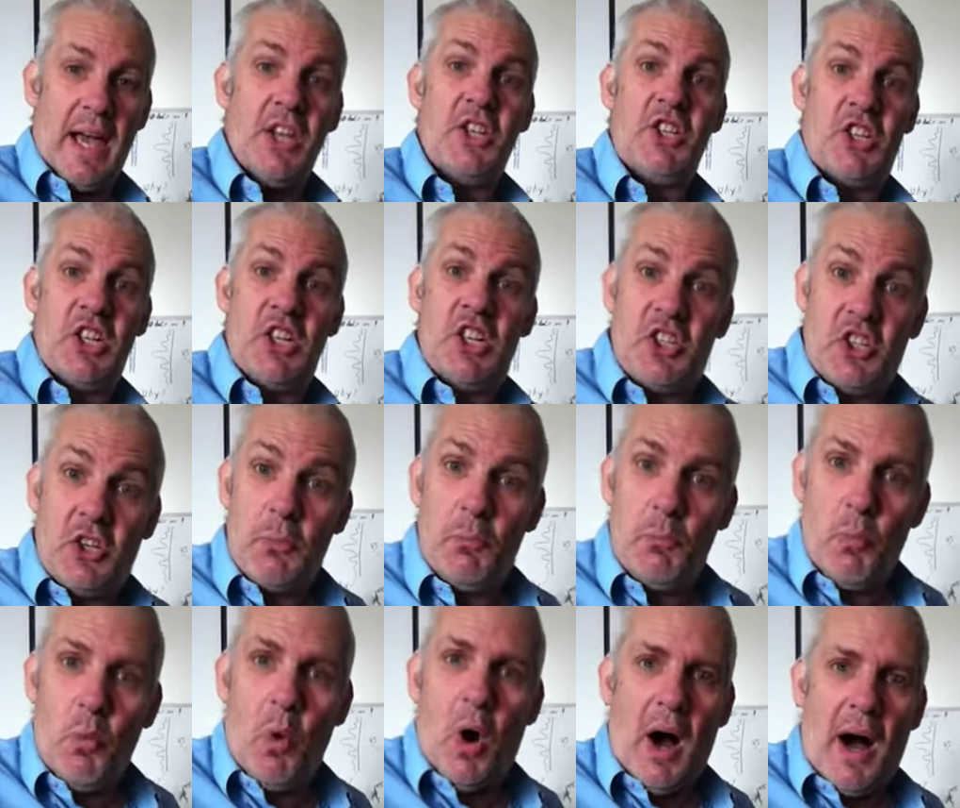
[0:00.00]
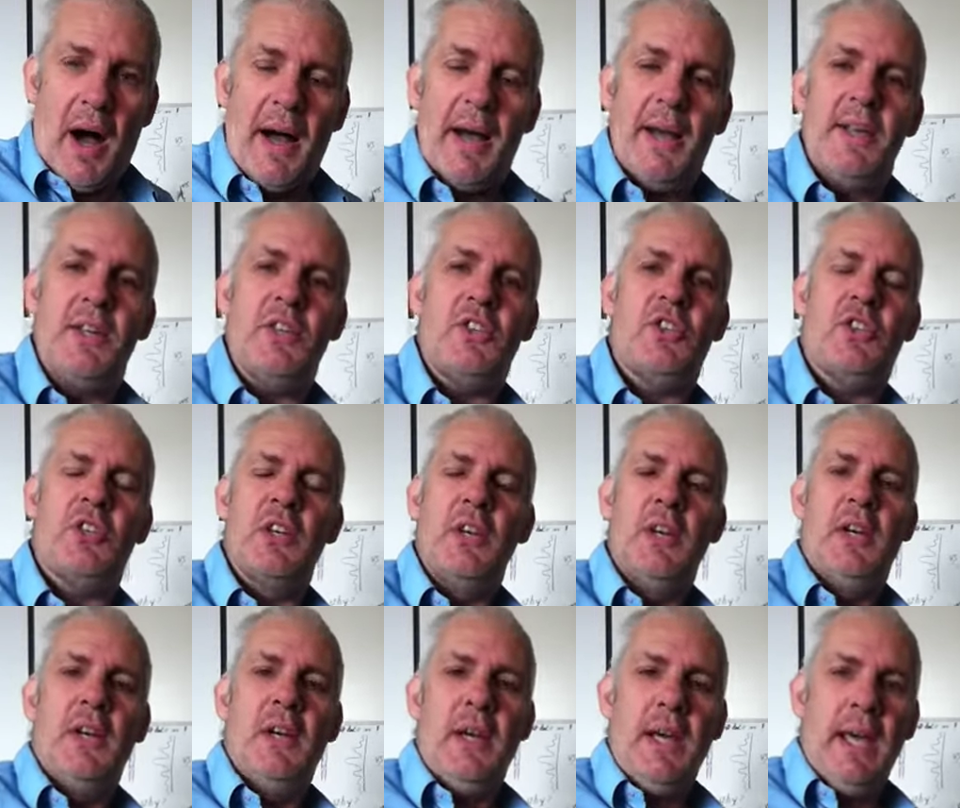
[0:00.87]
system-wise
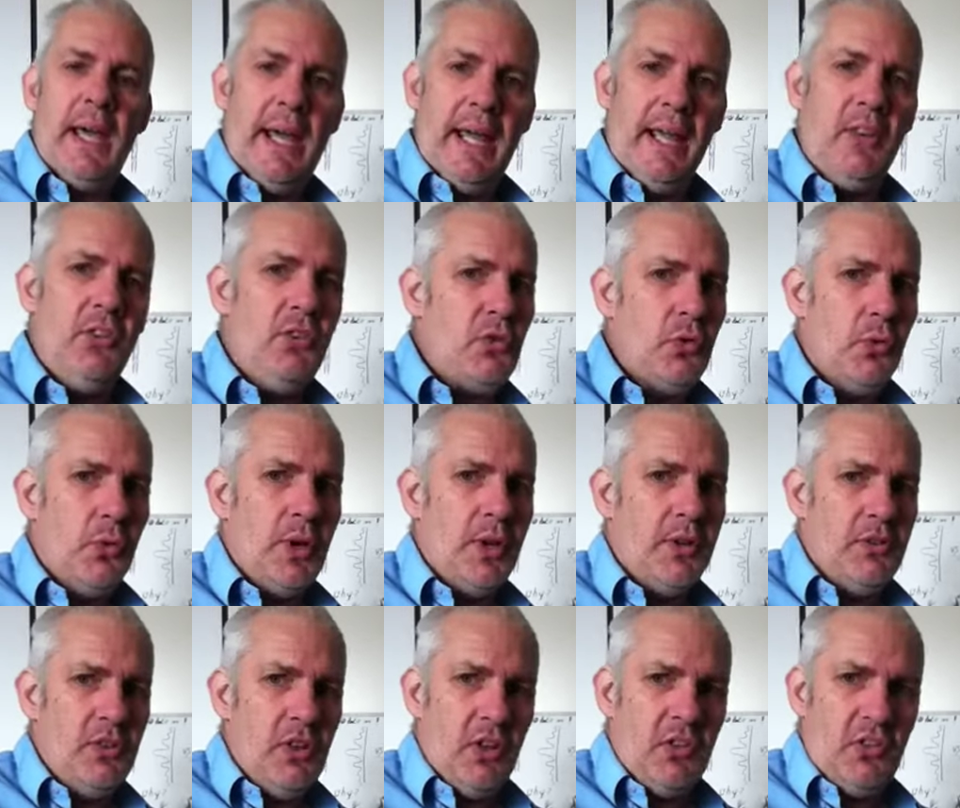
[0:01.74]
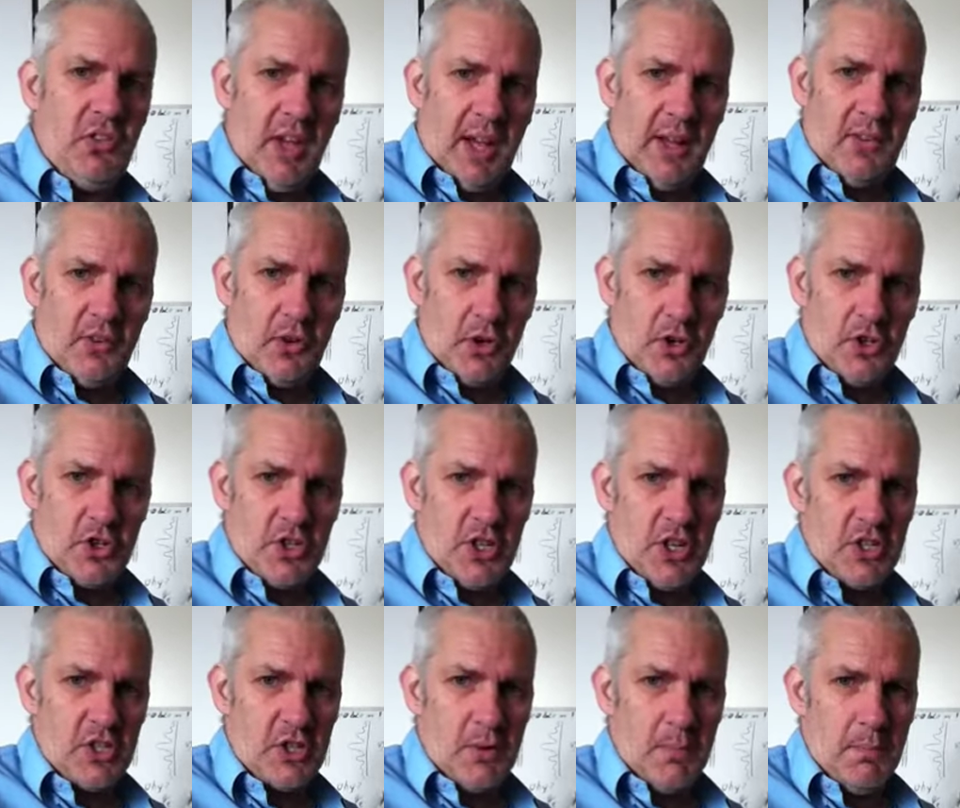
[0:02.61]
into the detector
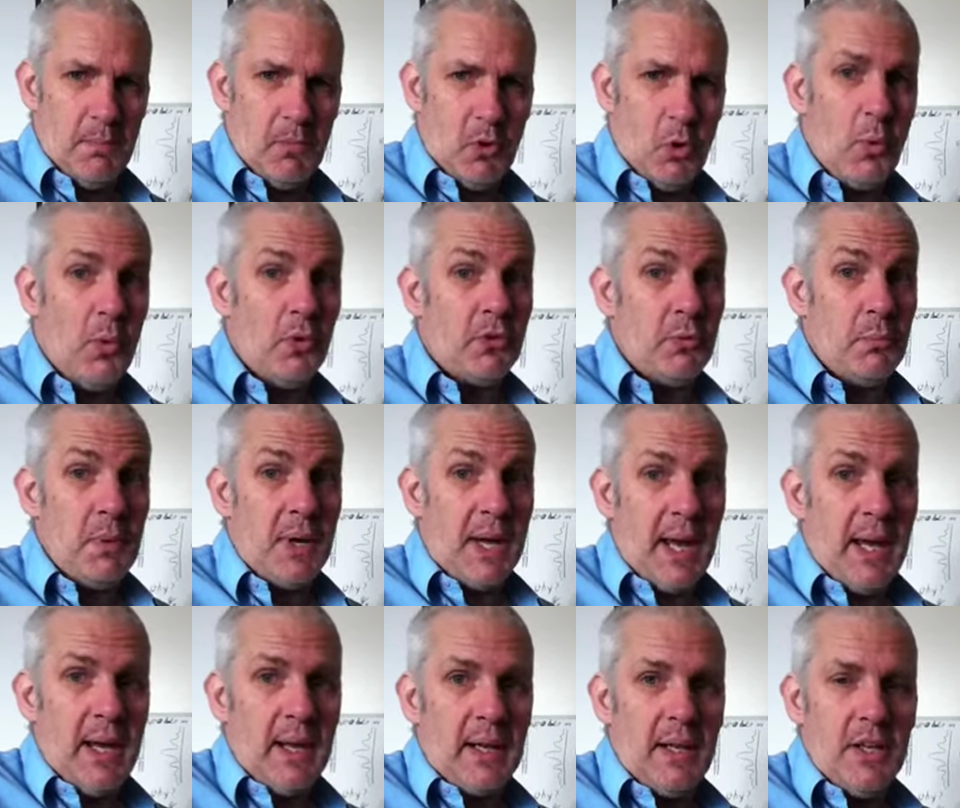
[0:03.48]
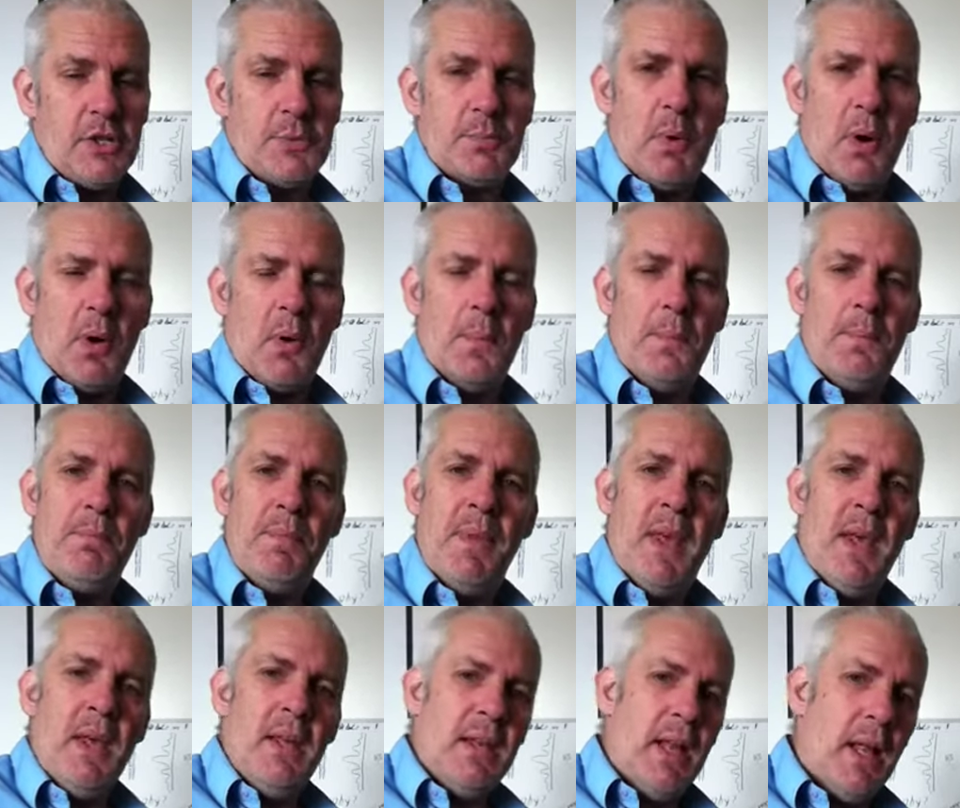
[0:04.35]
system, quantum mechanically button.
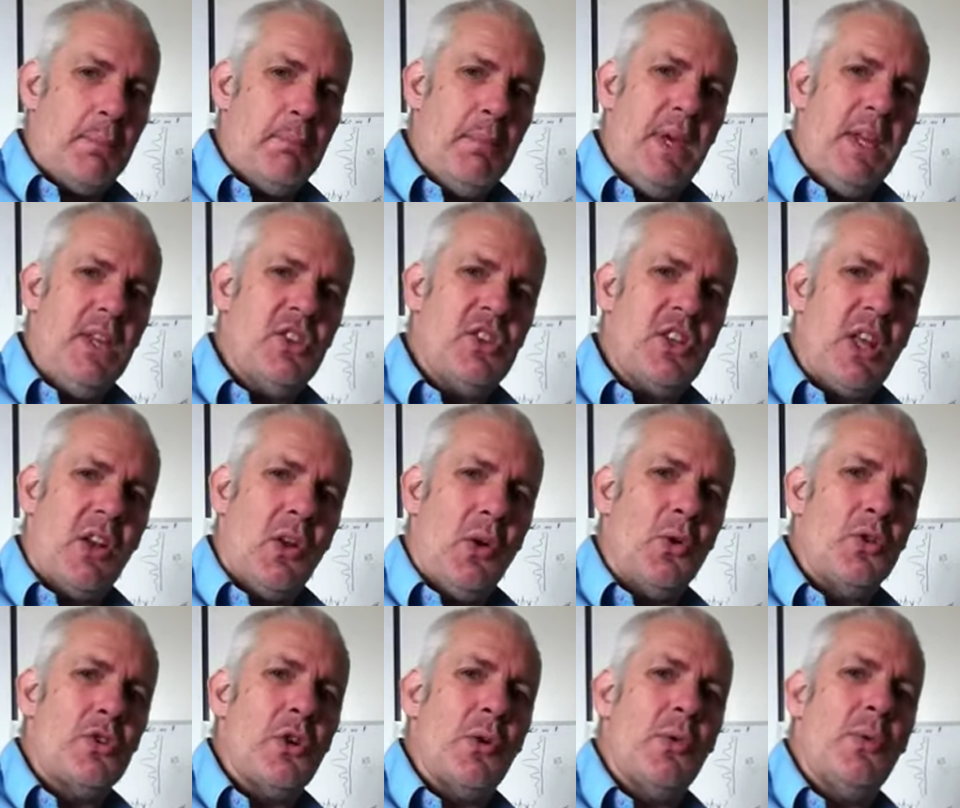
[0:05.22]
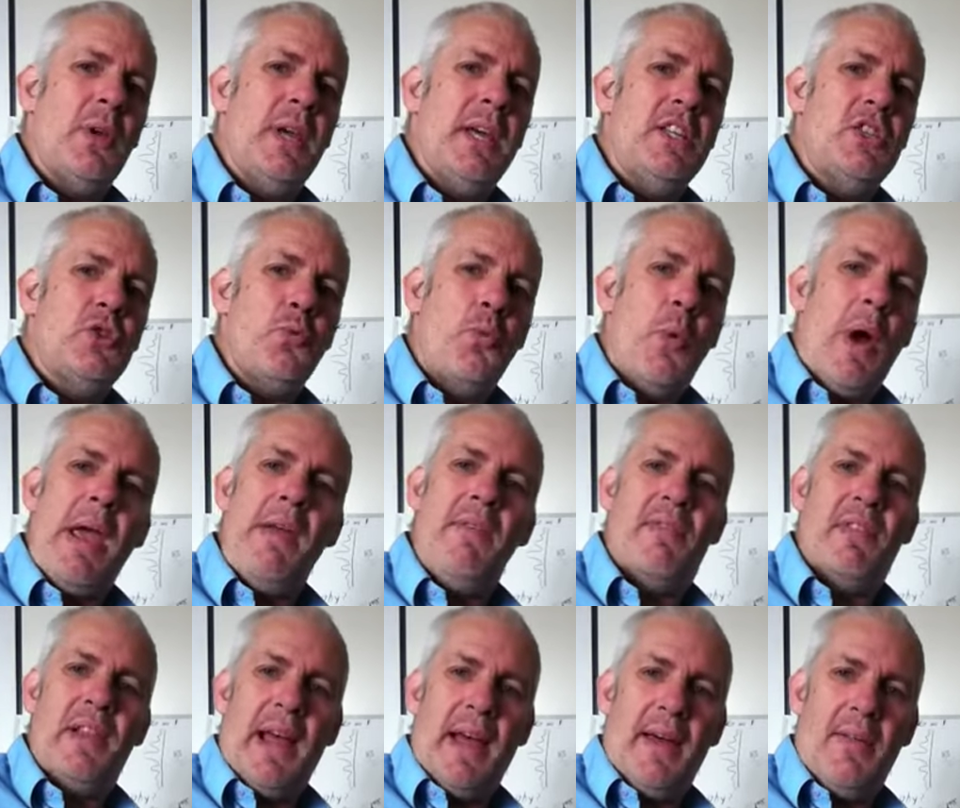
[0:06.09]
That means that also its
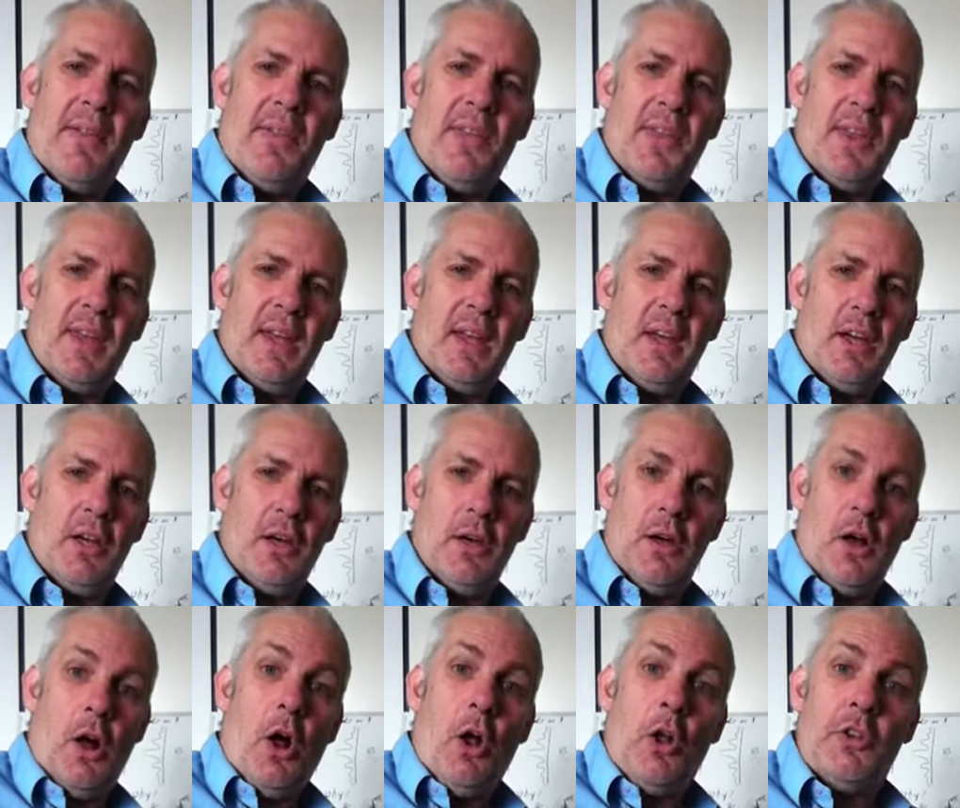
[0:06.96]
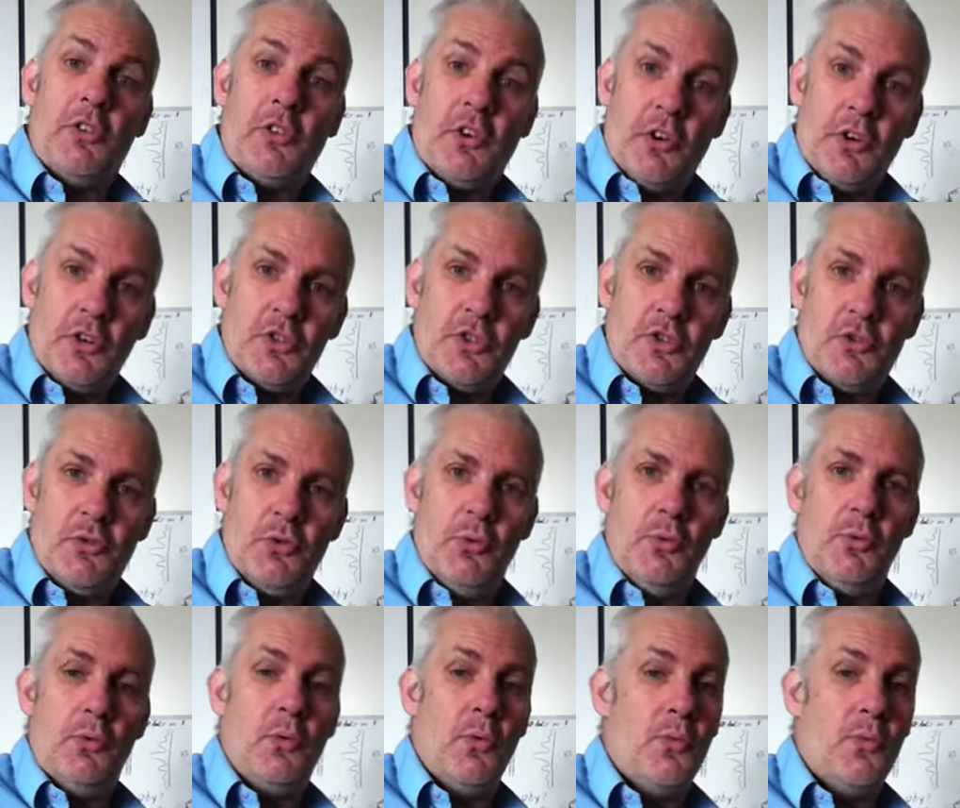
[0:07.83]
wavelength alters to